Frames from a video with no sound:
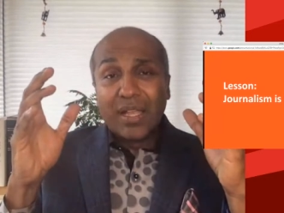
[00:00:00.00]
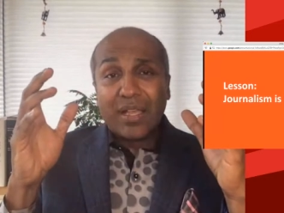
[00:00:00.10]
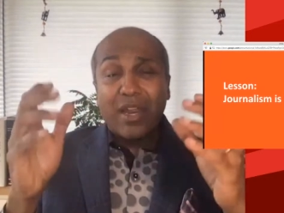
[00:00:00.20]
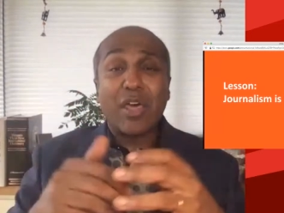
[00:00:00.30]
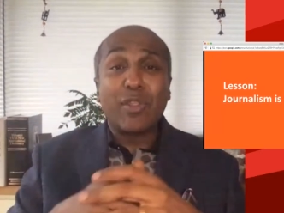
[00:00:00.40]

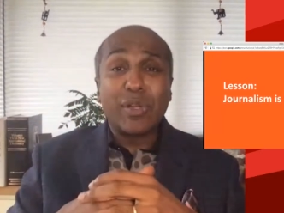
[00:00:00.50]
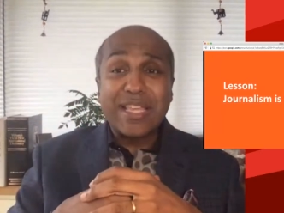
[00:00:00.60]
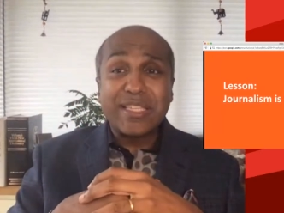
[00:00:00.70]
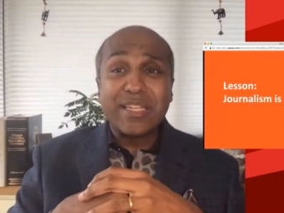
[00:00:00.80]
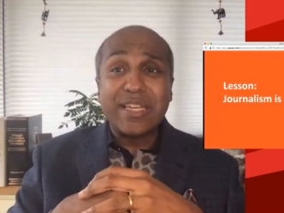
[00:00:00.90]
Another
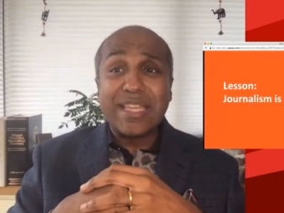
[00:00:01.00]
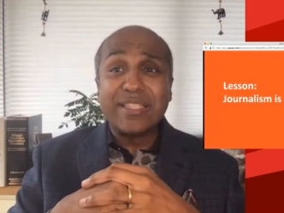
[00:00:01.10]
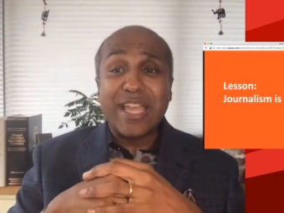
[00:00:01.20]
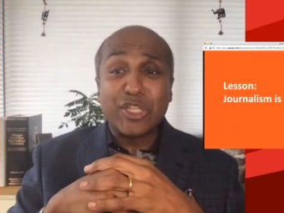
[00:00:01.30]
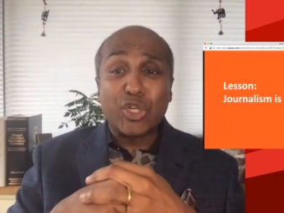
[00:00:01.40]
lesson is
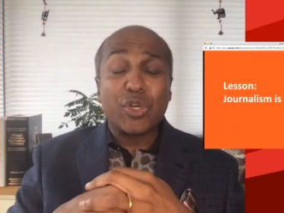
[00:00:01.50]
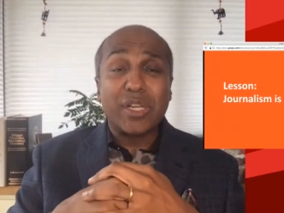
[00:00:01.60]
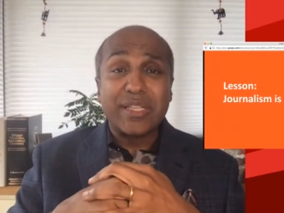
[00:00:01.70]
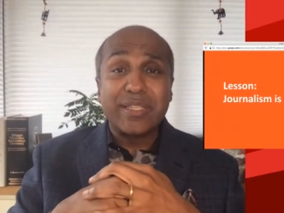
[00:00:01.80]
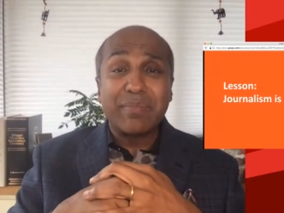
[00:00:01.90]
that
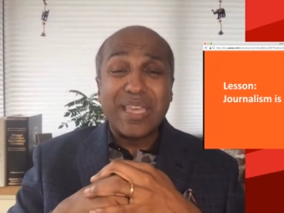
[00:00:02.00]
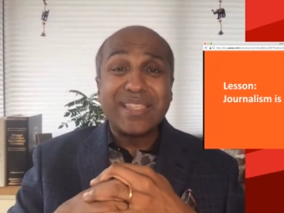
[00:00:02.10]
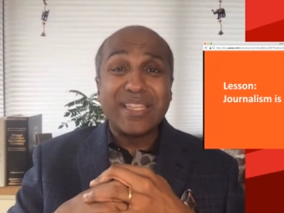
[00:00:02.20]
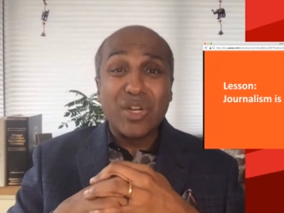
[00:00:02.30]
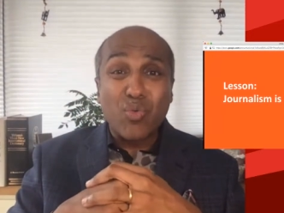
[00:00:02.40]
journalism
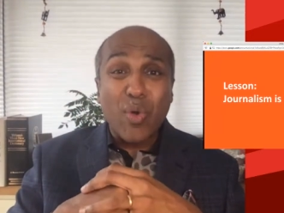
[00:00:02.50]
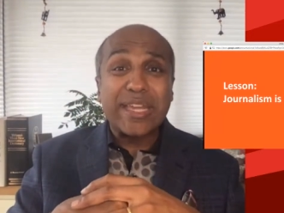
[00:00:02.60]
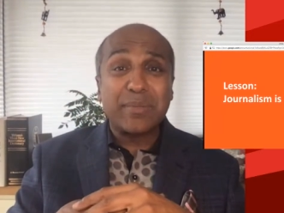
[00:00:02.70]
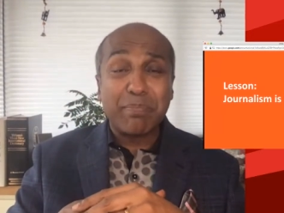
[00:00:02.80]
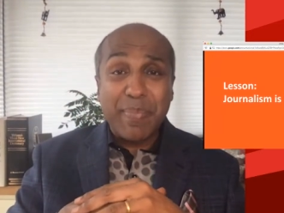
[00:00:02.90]
is in
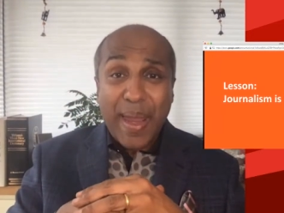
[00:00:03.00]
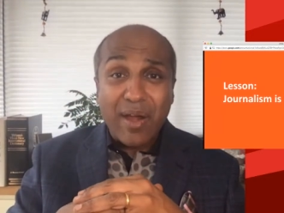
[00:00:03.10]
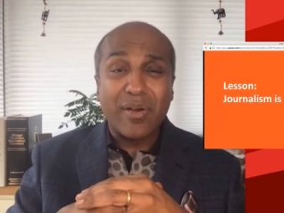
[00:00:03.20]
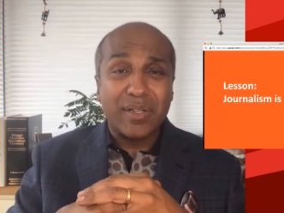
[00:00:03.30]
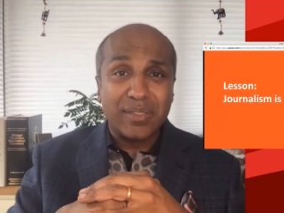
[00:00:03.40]
great
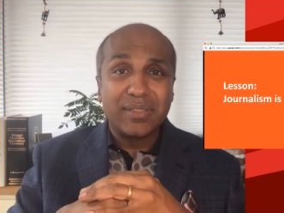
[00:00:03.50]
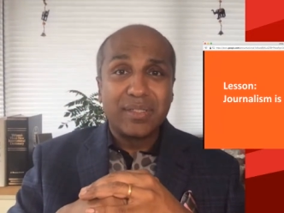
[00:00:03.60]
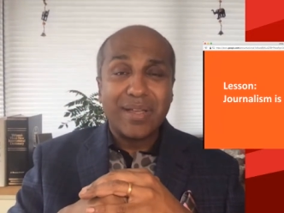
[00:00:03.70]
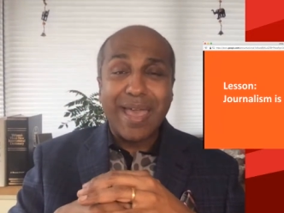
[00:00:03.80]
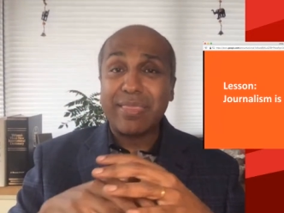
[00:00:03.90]
peril
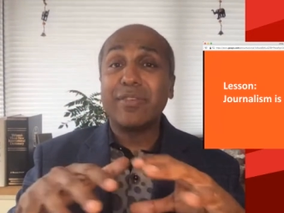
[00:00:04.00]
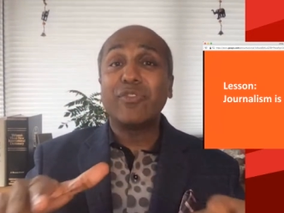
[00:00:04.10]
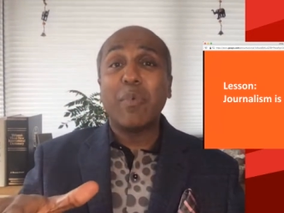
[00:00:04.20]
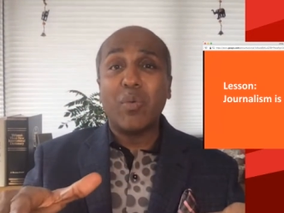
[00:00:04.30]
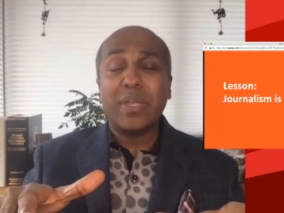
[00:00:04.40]
at
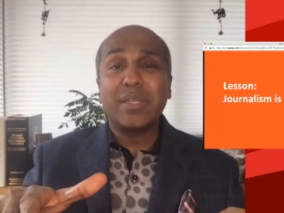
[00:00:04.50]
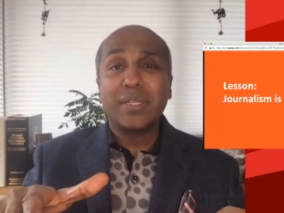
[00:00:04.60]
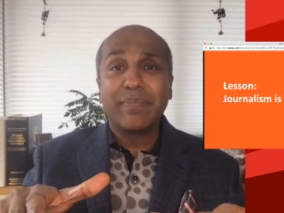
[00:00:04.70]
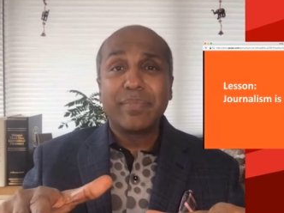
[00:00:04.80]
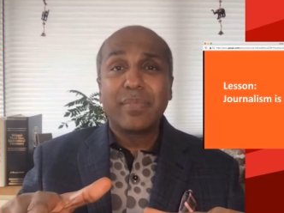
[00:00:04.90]
this moment,
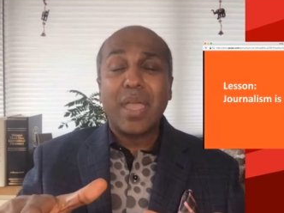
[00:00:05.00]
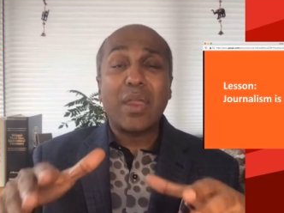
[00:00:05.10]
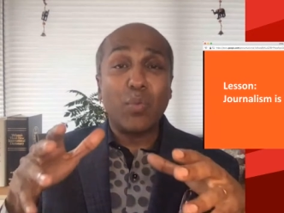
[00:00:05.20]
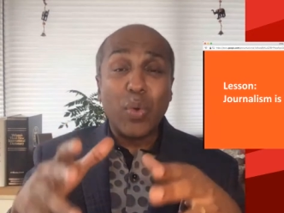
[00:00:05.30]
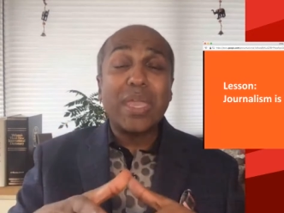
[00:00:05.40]

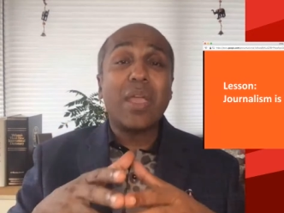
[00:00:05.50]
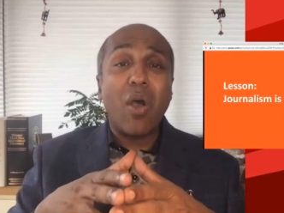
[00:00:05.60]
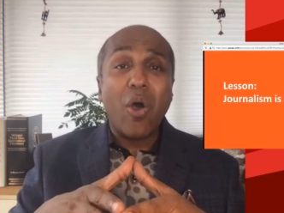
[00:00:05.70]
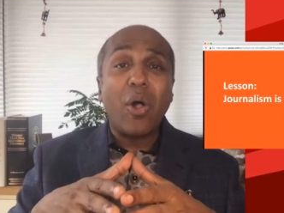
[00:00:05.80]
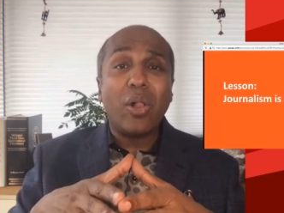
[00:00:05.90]
and we
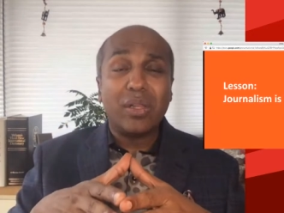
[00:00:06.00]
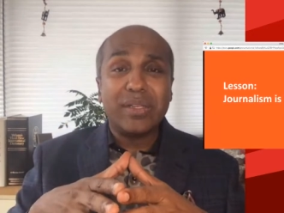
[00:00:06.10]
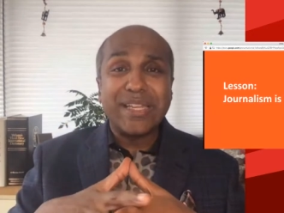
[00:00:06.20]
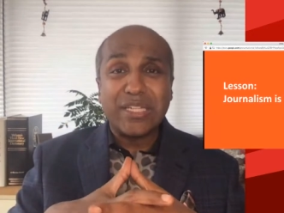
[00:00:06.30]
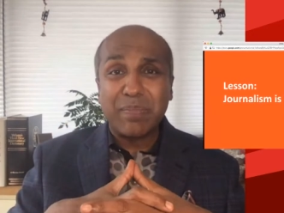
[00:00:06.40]
all
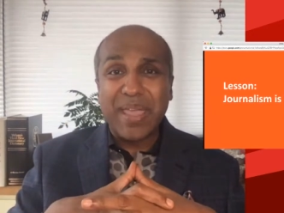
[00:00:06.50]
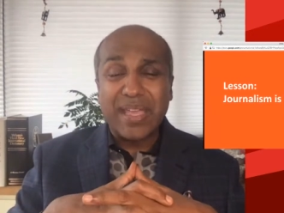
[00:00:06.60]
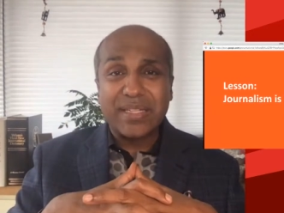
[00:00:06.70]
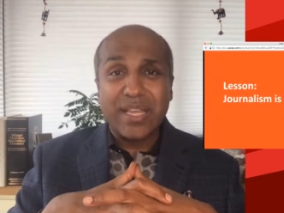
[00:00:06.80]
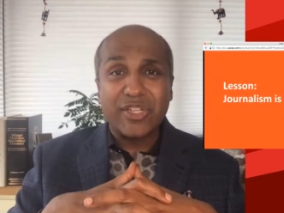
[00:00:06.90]
need to pay
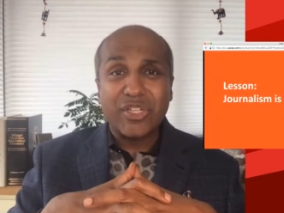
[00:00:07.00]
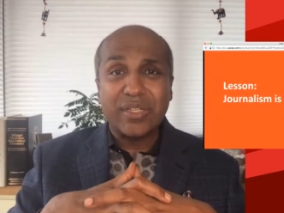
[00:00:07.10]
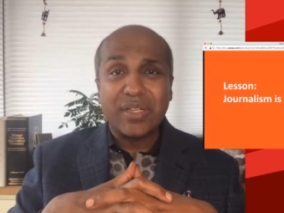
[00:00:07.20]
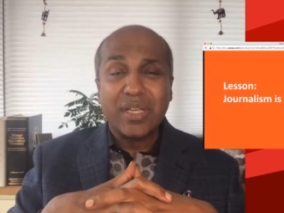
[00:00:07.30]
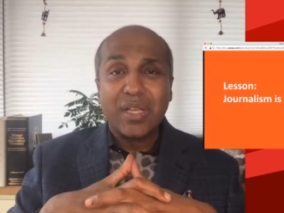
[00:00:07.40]
attention.